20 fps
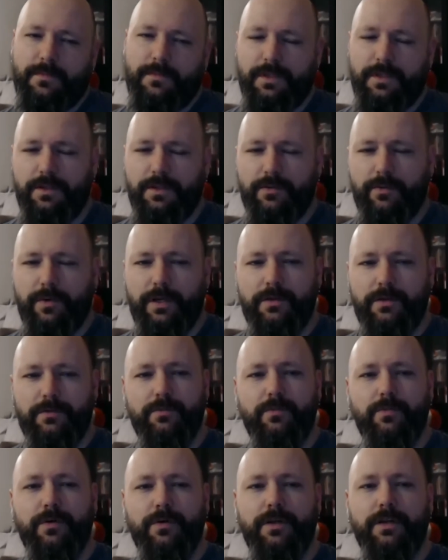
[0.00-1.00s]
Either way,
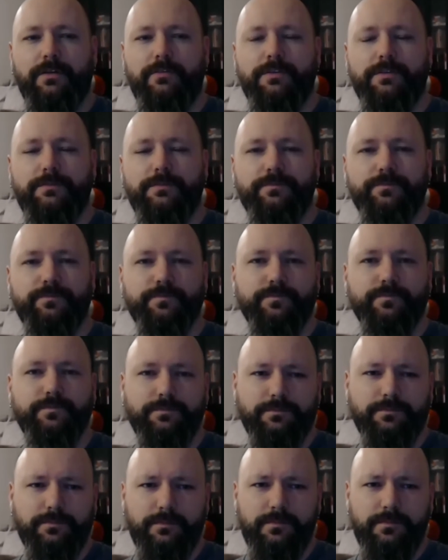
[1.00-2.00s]
whatever.
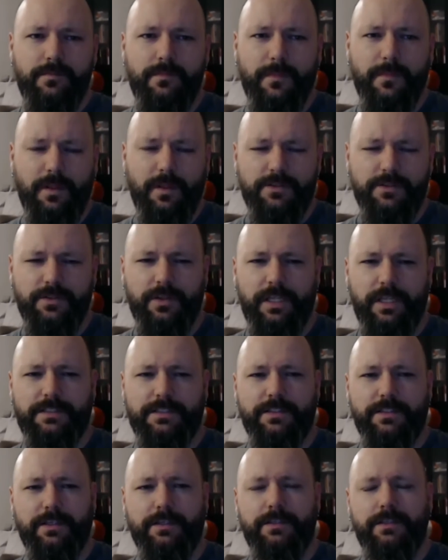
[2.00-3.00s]
So
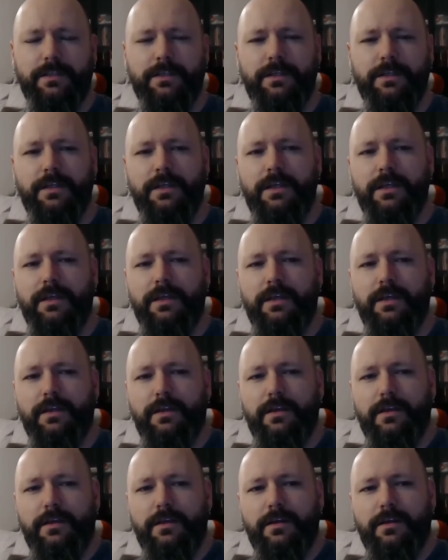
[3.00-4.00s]
that's done.
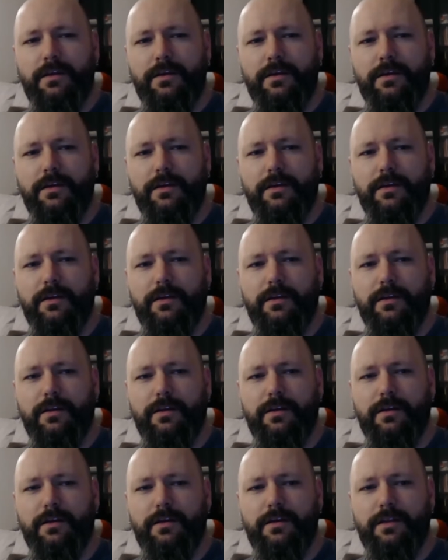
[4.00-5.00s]
And
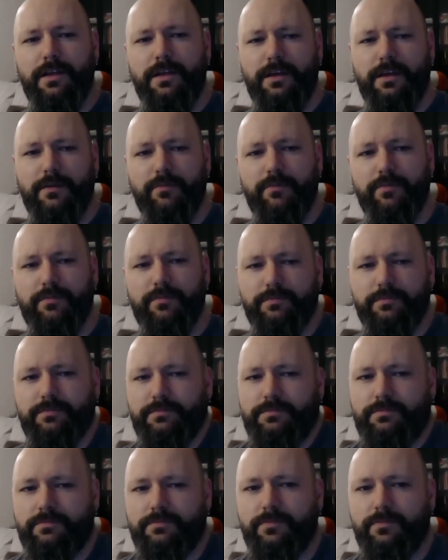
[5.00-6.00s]
yeah, I'm
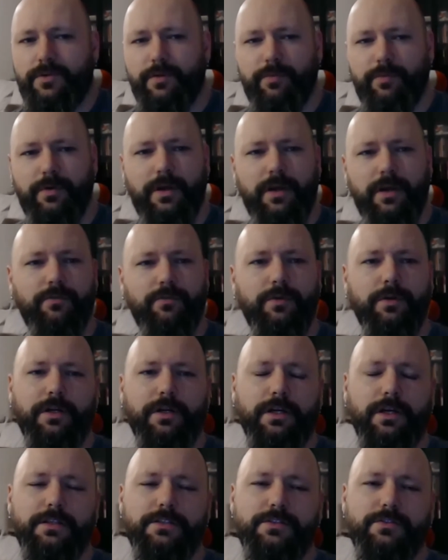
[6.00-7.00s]
pretty proud of where I
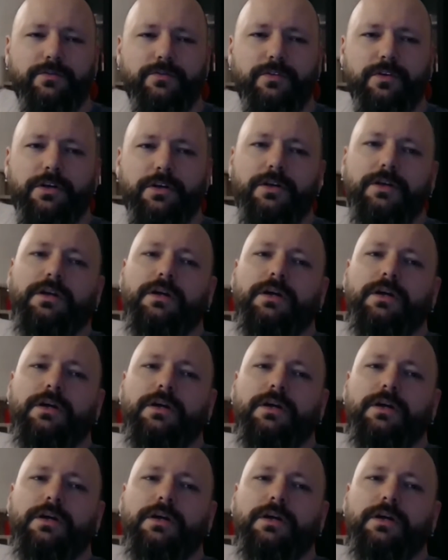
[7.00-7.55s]
got so far.